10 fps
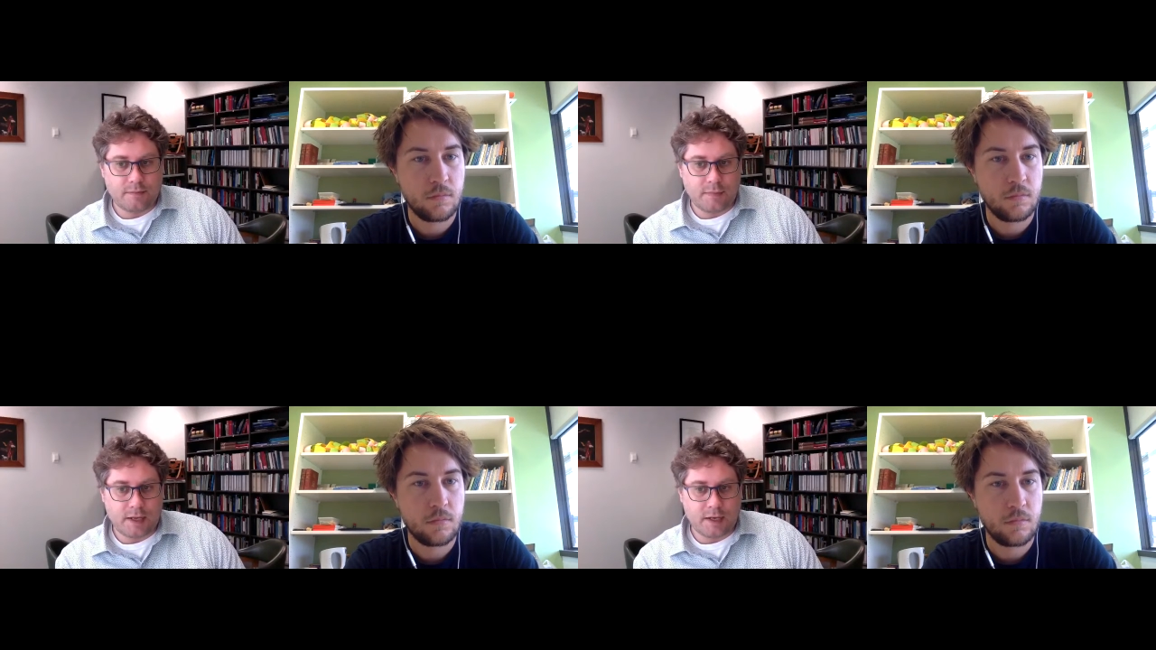
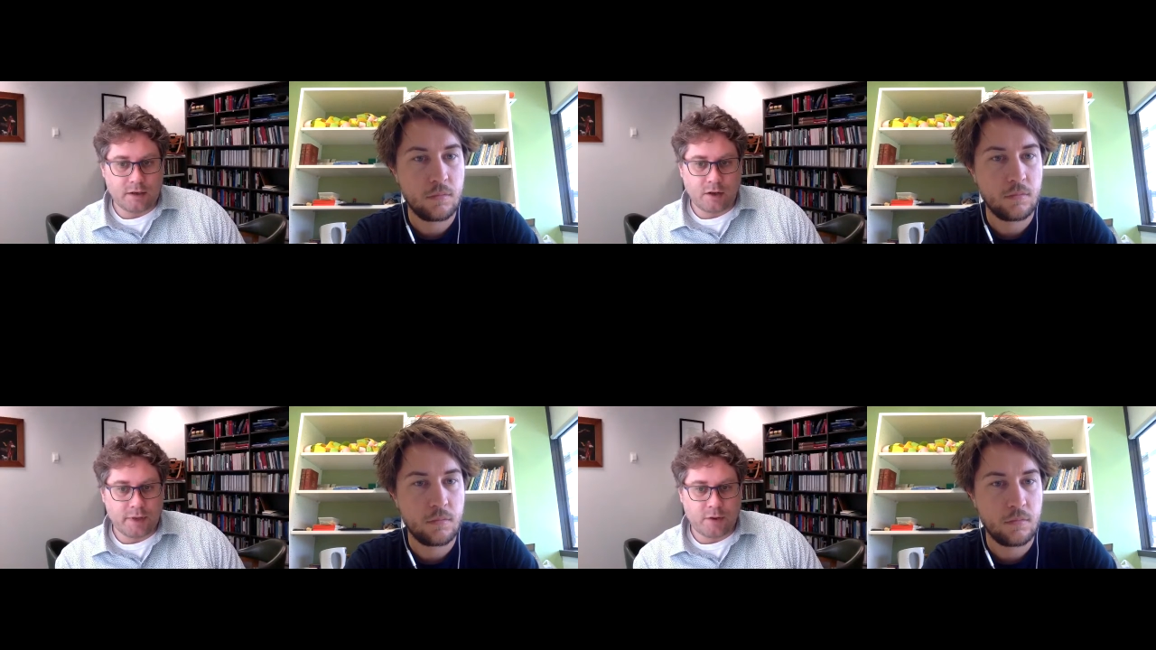Speaker 1: and a
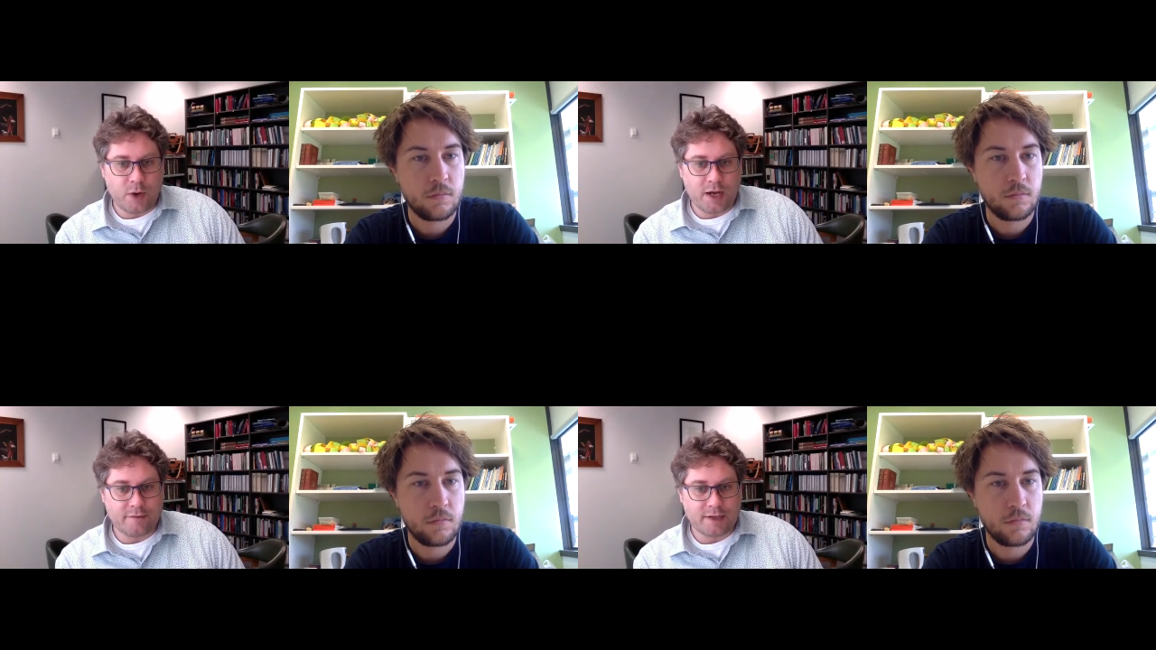lot better way
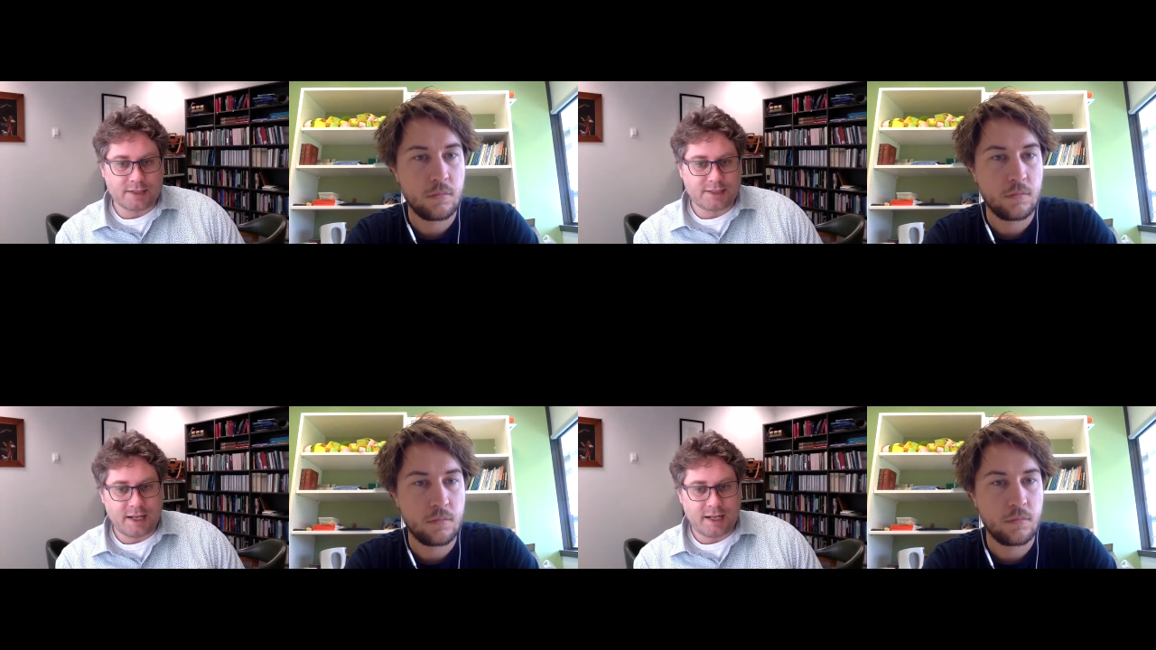of
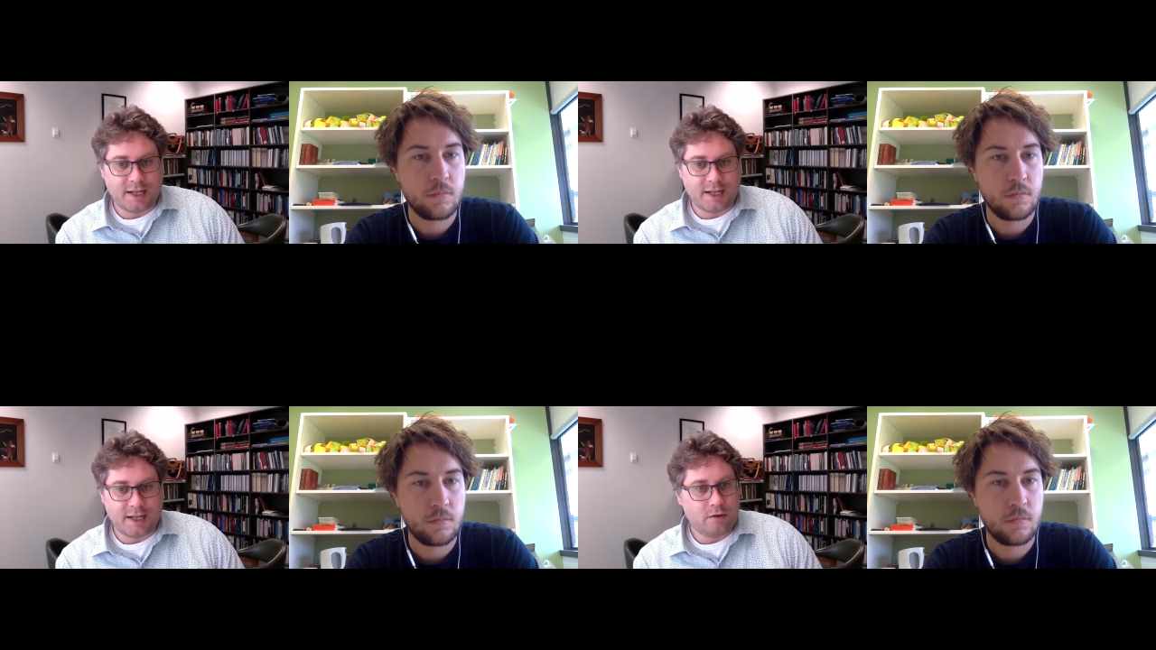understanding
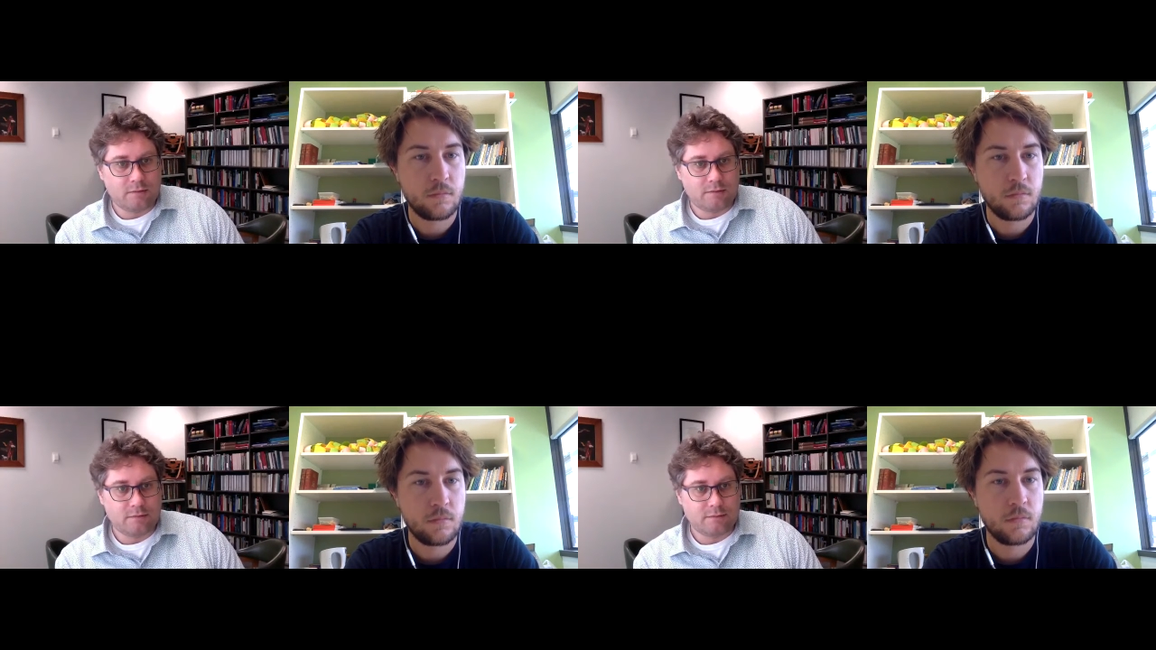evil,
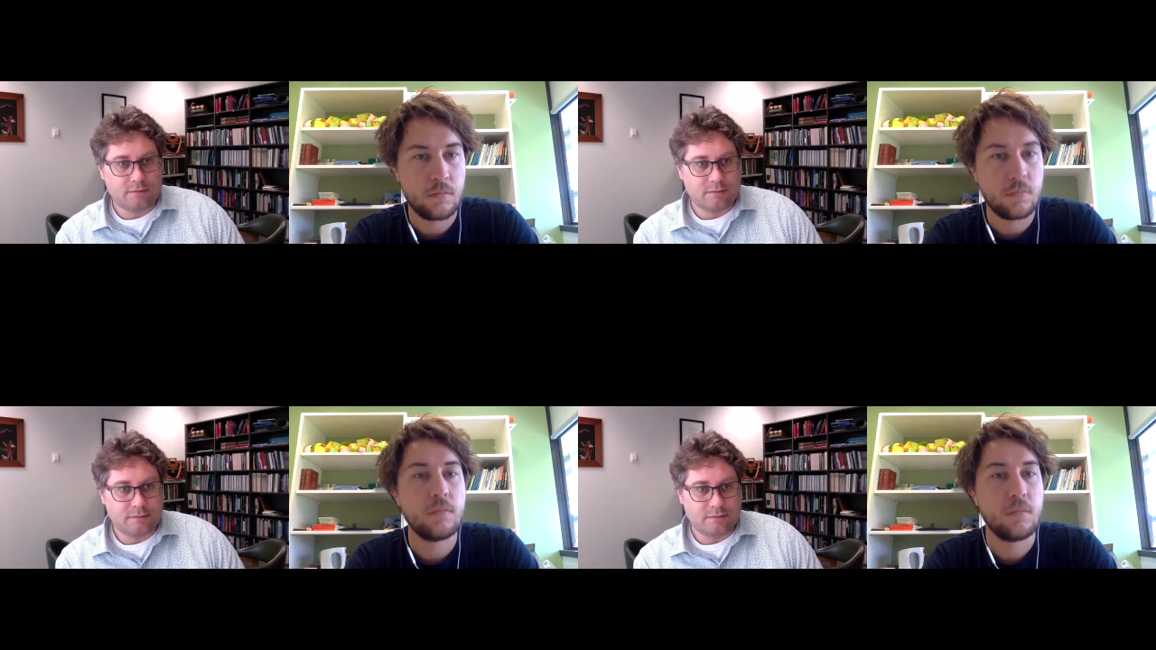
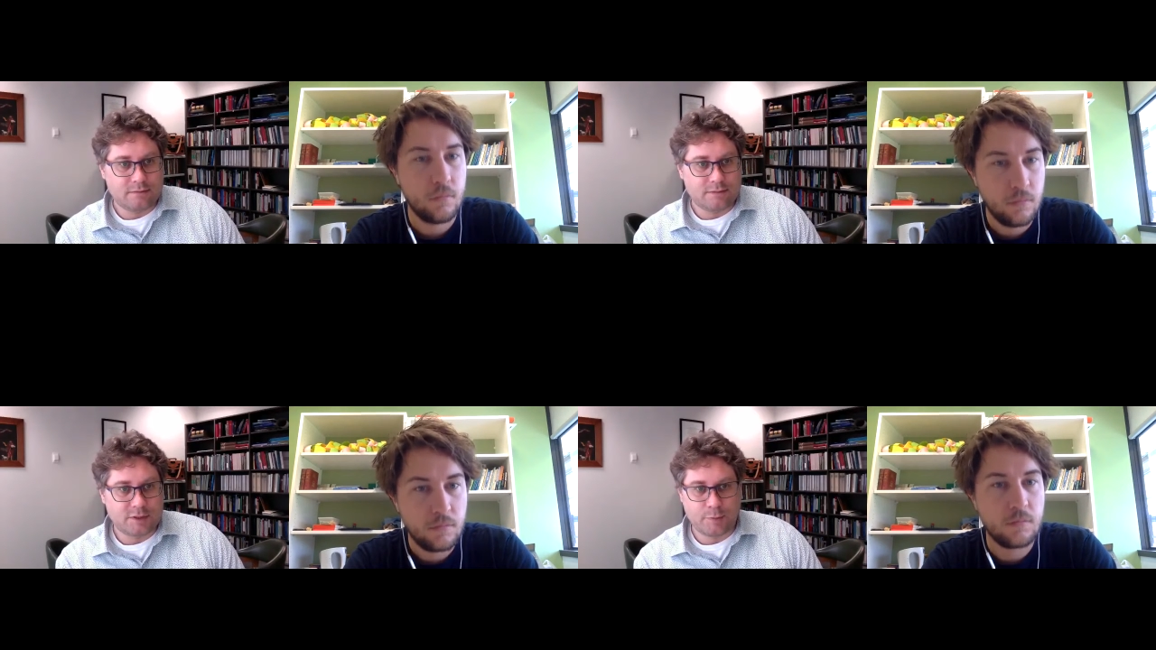mm.
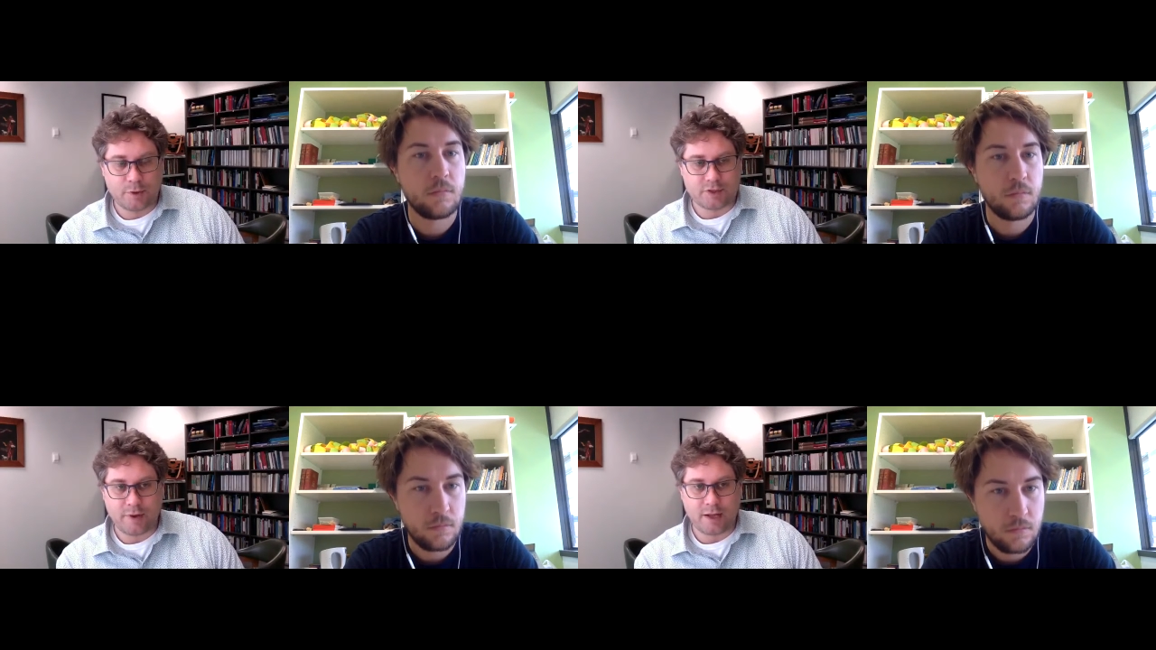
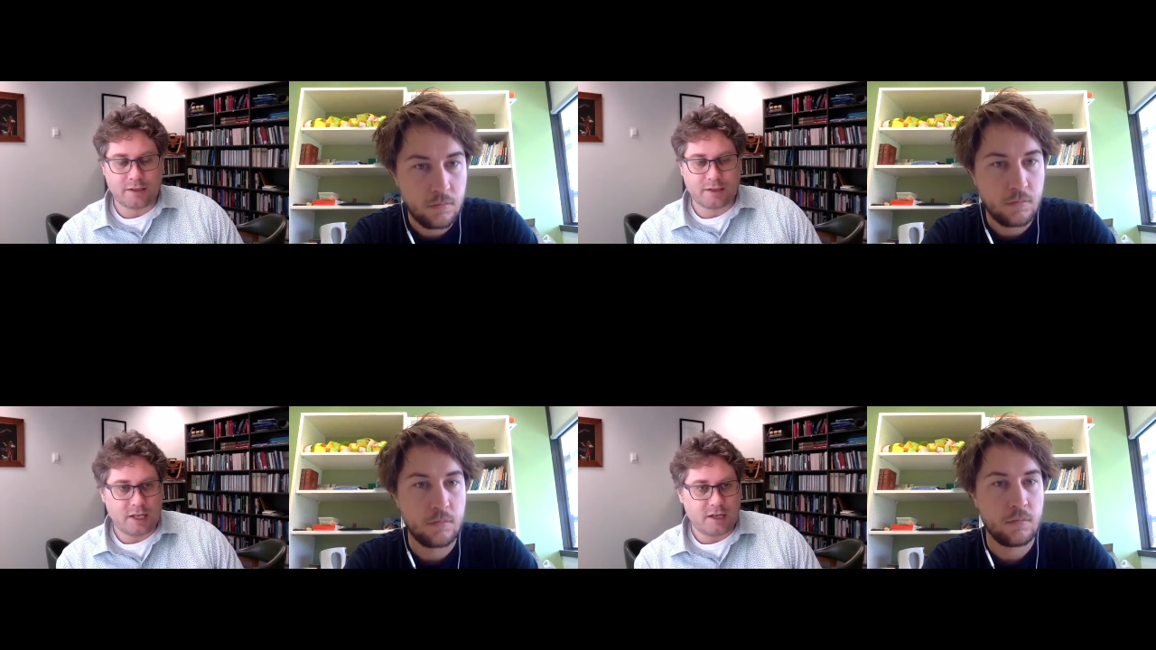
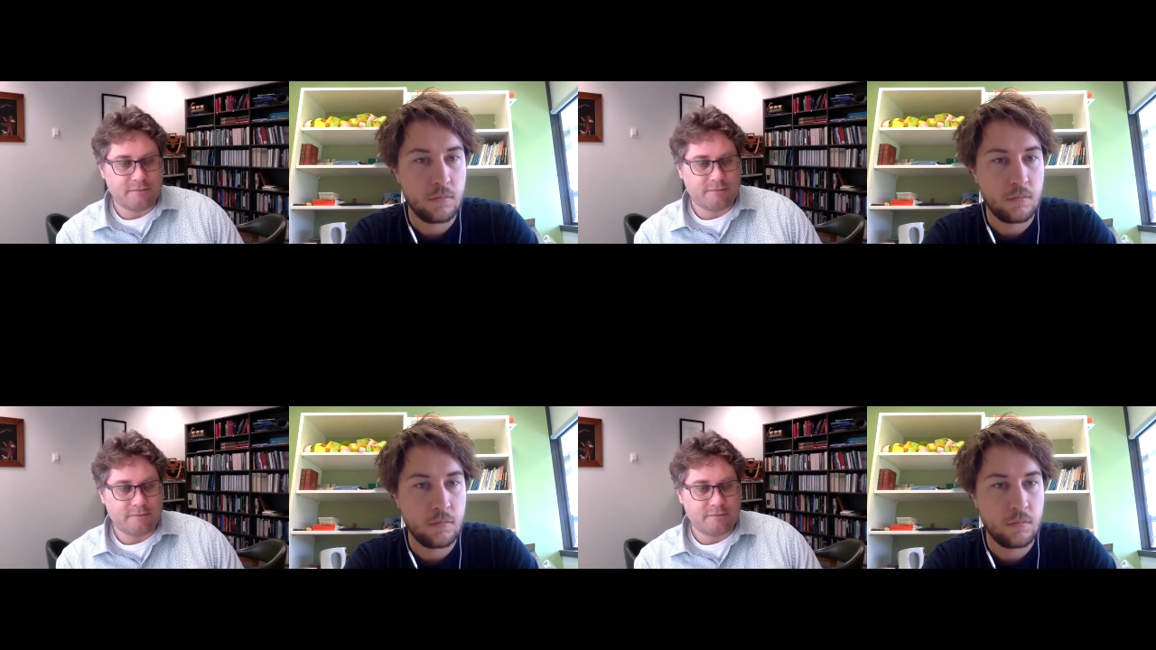spirituality,